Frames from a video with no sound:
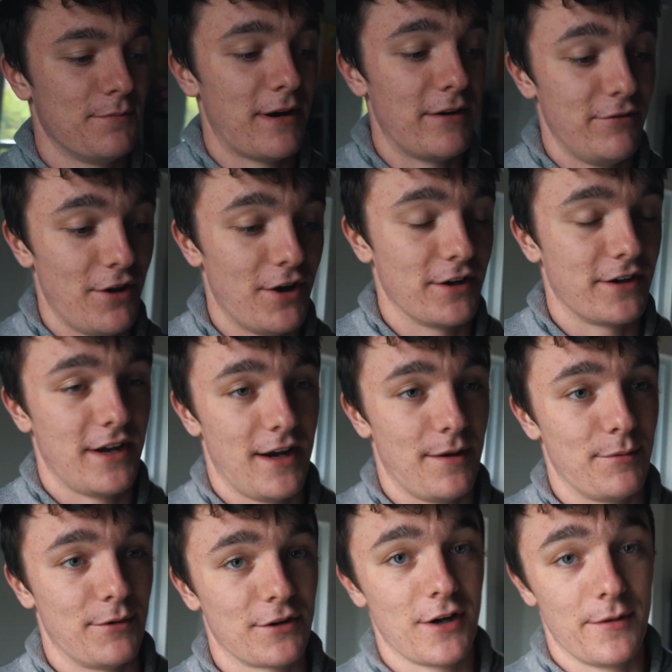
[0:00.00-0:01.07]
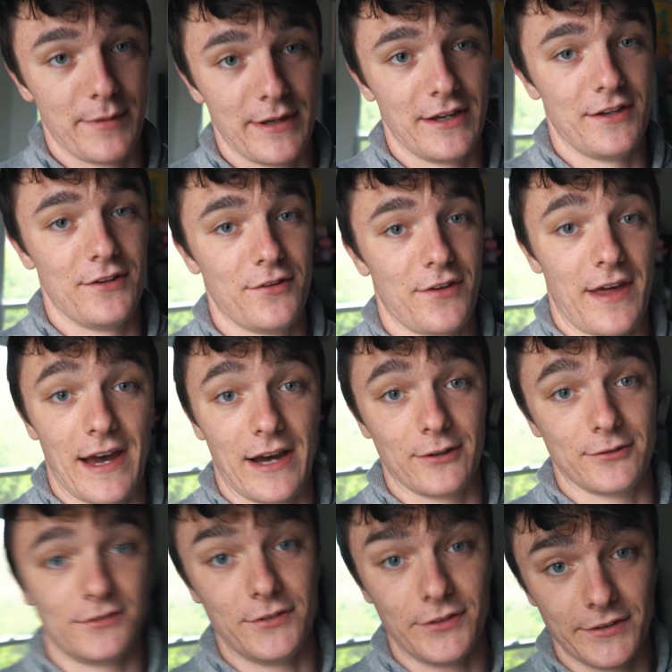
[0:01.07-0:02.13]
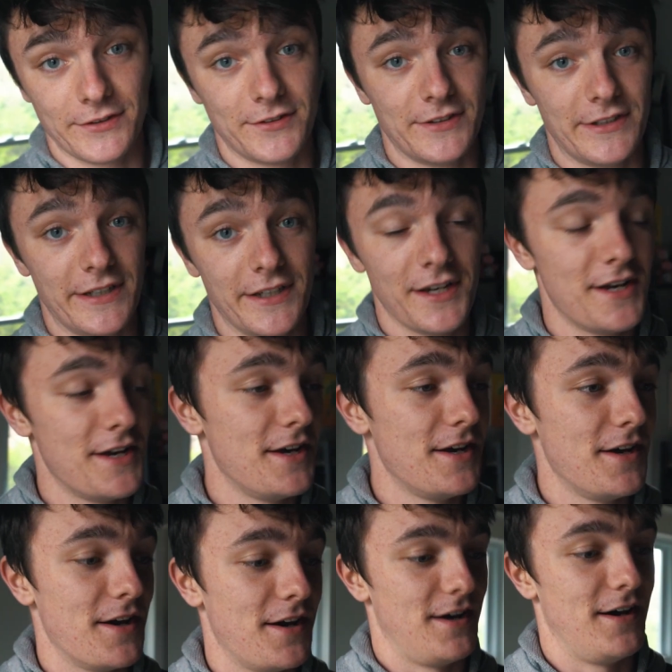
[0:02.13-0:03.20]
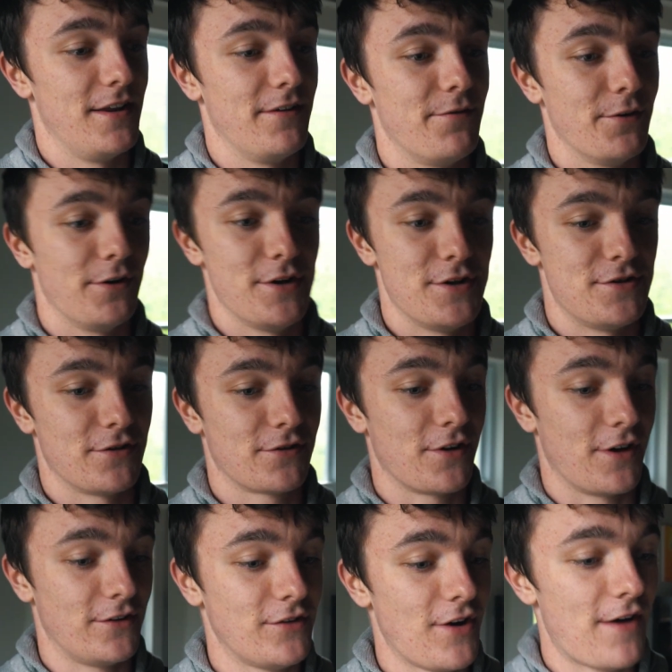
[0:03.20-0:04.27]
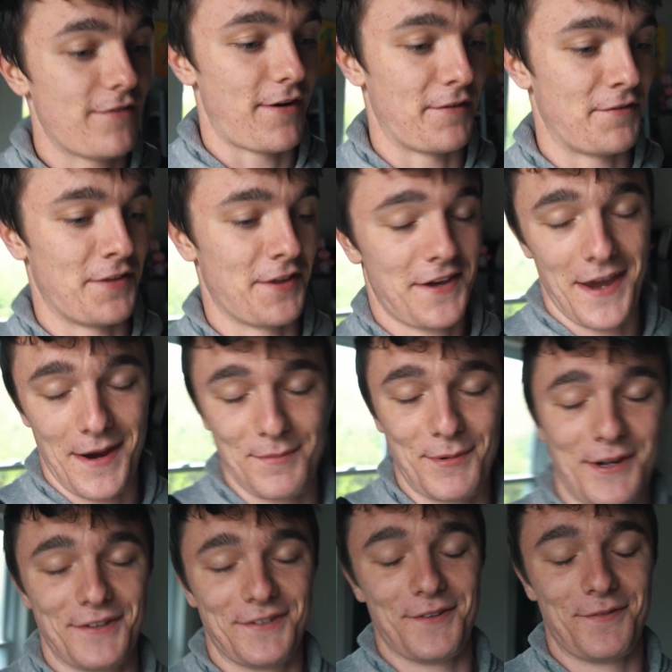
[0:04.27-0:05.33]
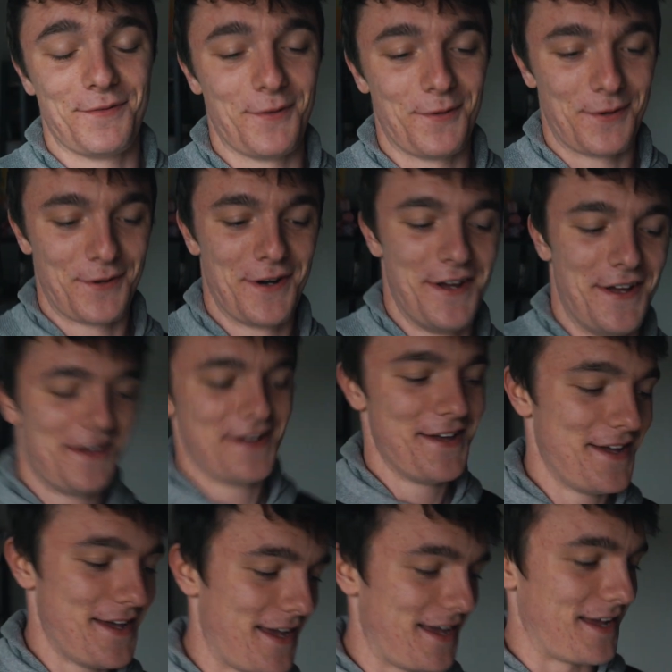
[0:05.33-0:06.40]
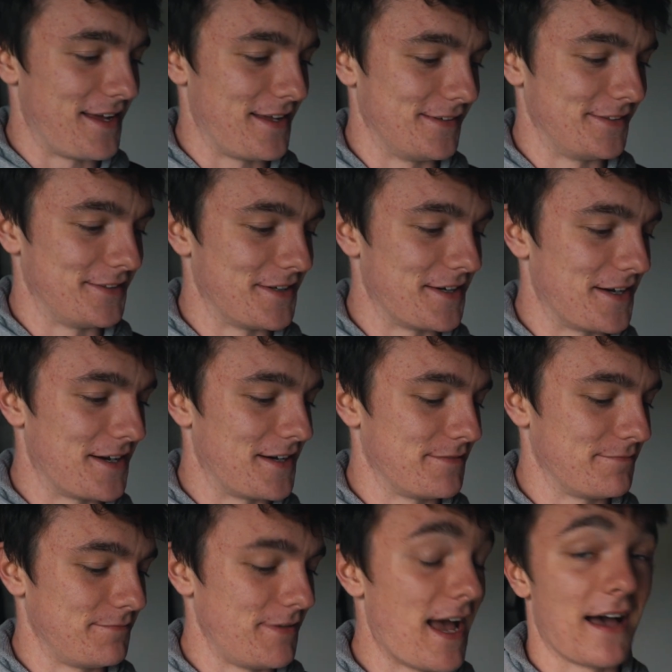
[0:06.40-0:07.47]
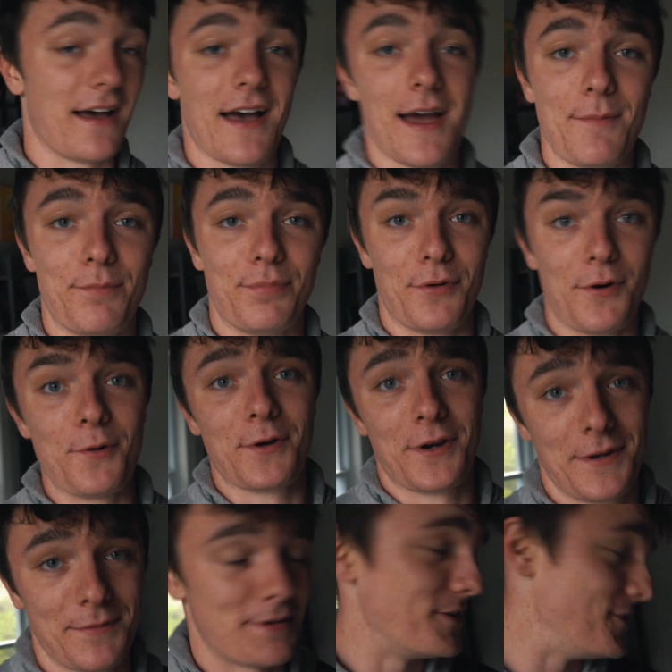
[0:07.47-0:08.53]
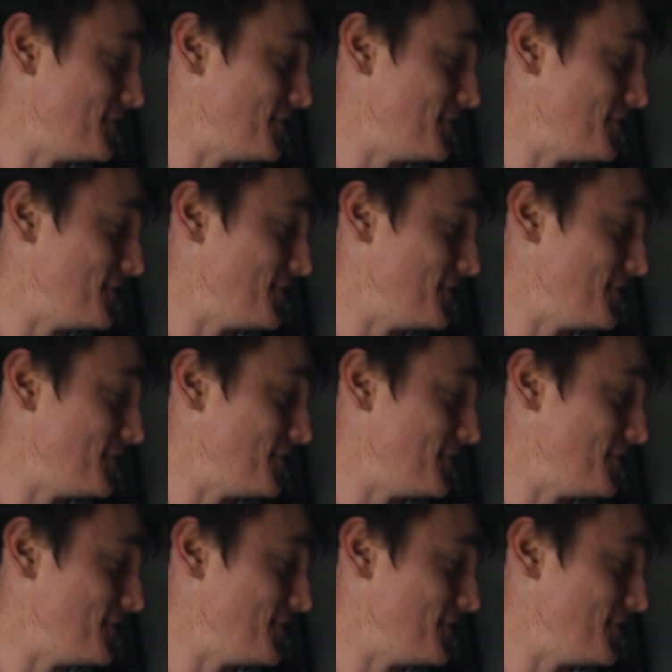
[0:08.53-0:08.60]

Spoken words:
my vlog camera coming into the house. As you can see, the footage just cuts off after the camera hits the floor. And yeah, I broke my